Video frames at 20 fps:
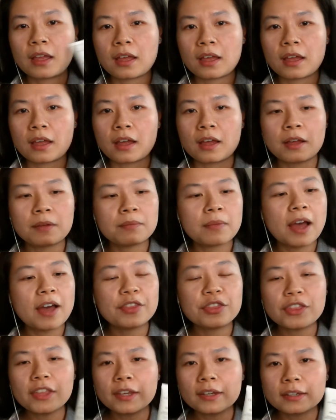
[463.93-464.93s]
I
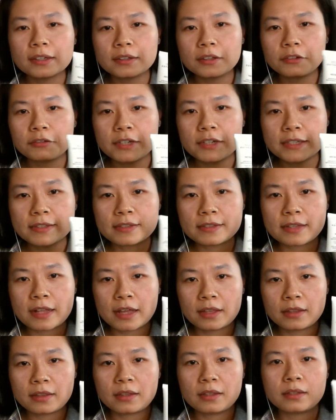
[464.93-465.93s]
think the reason
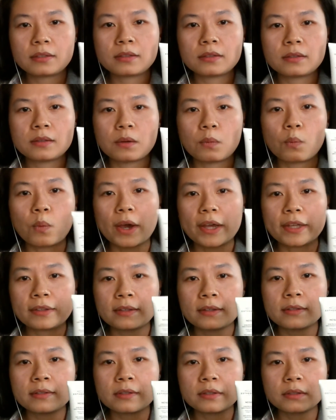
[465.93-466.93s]
that this
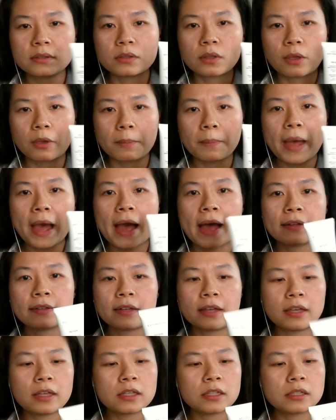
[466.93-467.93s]
whiteness is so bad
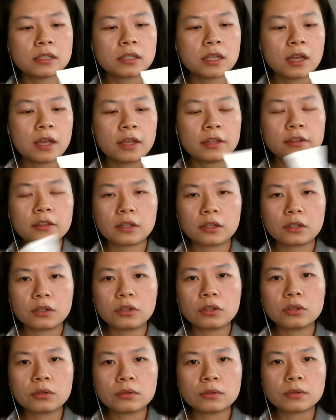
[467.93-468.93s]
is they
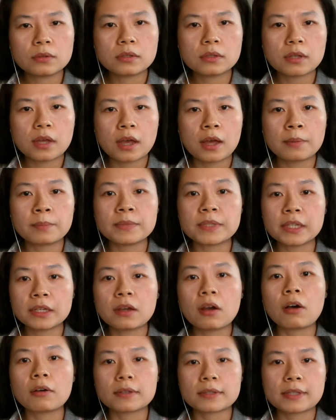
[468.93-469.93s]
use
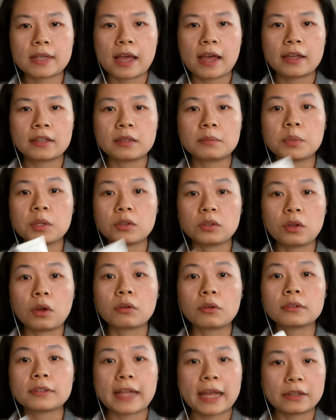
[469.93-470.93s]
zinc oxide, but
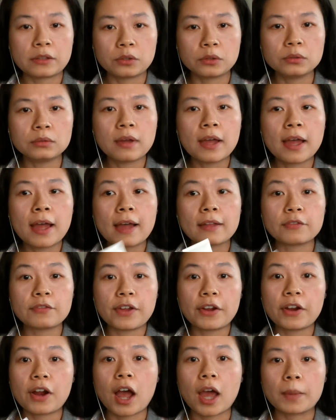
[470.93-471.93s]
non-nano, and a
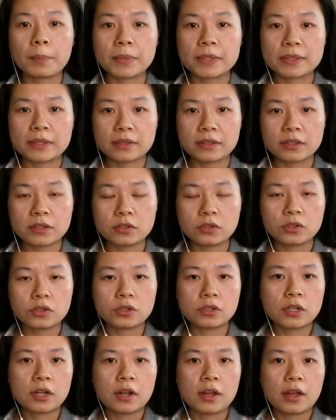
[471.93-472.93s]
very high
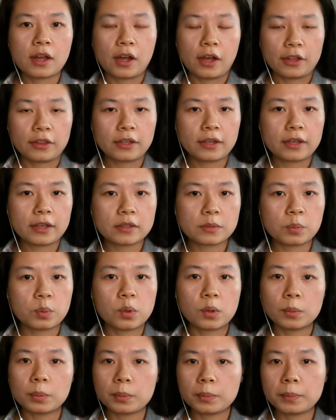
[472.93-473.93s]
percentage. I think it's
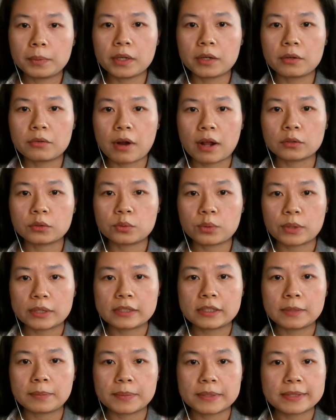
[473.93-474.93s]
probably around
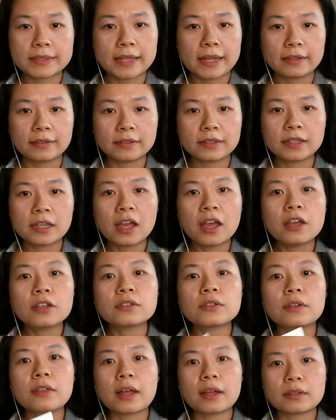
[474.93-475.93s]
20%.
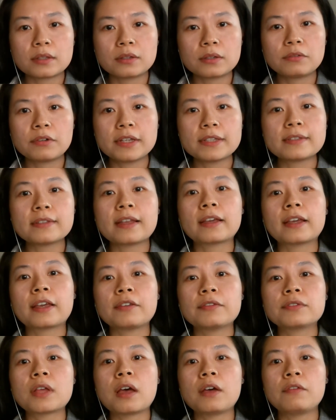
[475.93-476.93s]
So that's the reason it
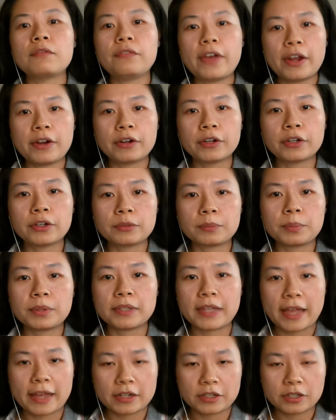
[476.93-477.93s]
gives a very good
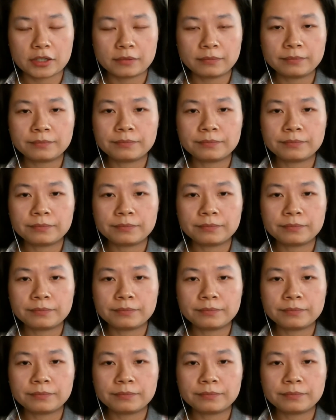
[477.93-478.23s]
protection.